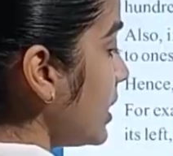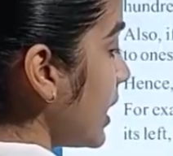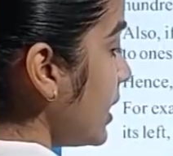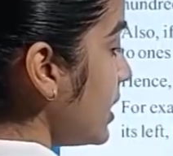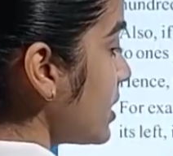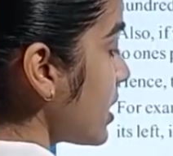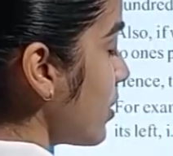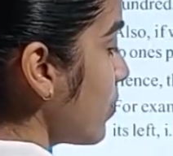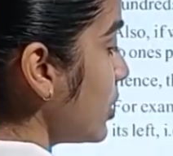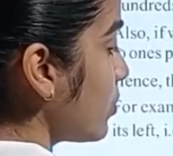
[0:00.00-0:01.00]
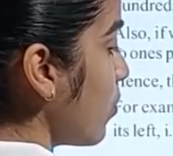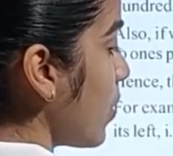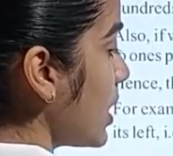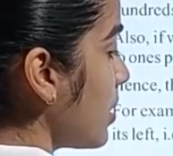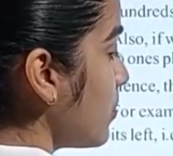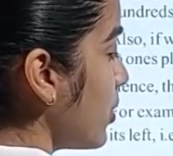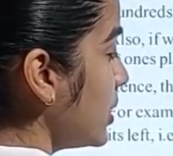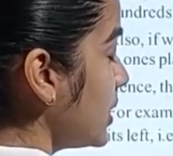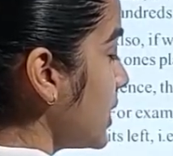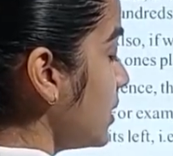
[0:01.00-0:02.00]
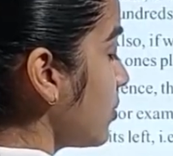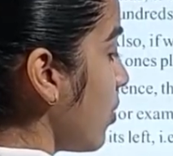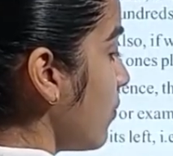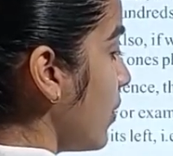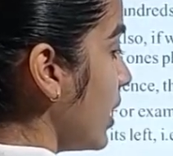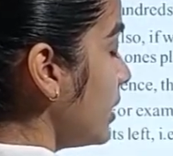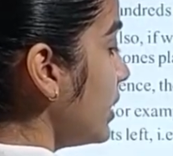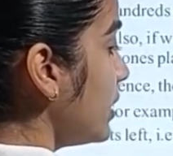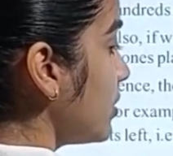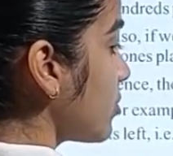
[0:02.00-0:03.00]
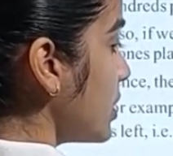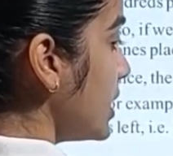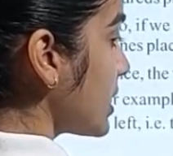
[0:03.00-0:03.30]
10 is equal to 1/10 of 100, so it's